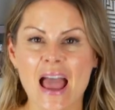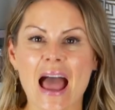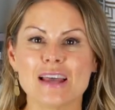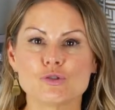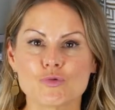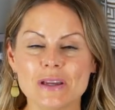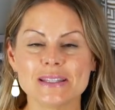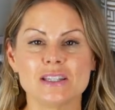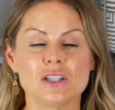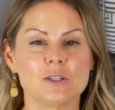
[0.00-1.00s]
as a
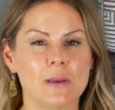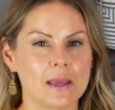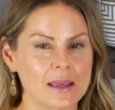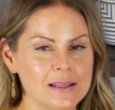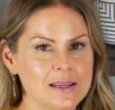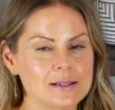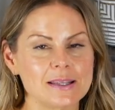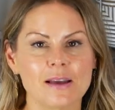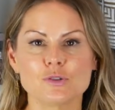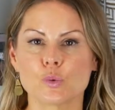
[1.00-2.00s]
reason to speak against
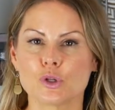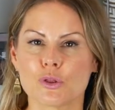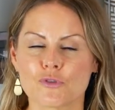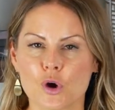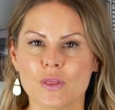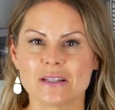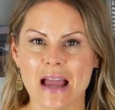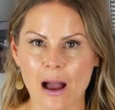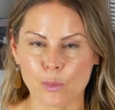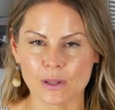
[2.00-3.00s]
ourselves or to throw the
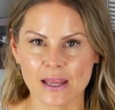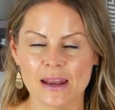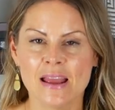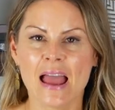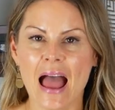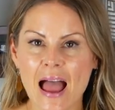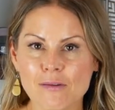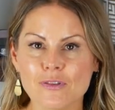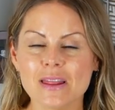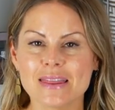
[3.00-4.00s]
towel in.
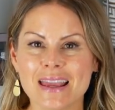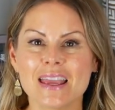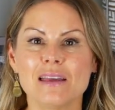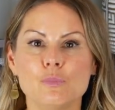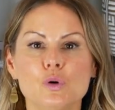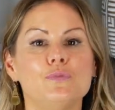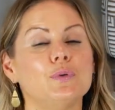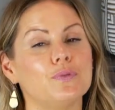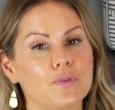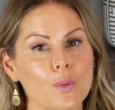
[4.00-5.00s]
Everything can move
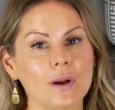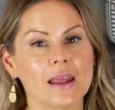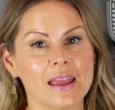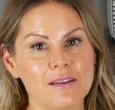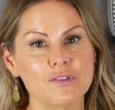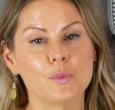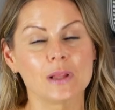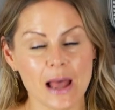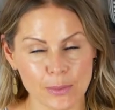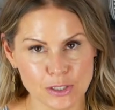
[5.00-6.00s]
you forward if you allow it